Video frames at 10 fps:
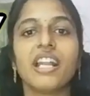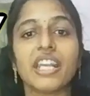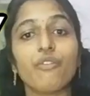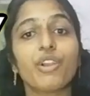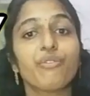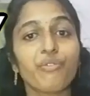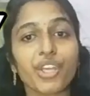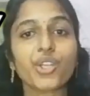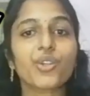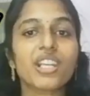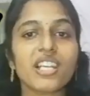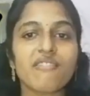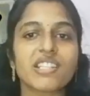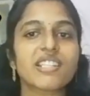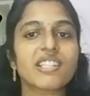Now I frequently
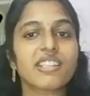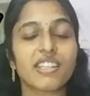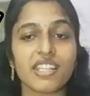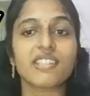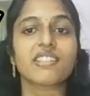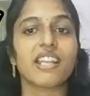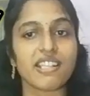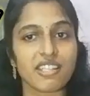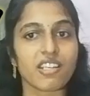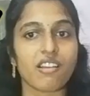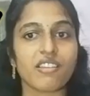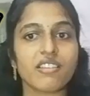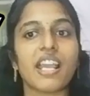visit this restaurant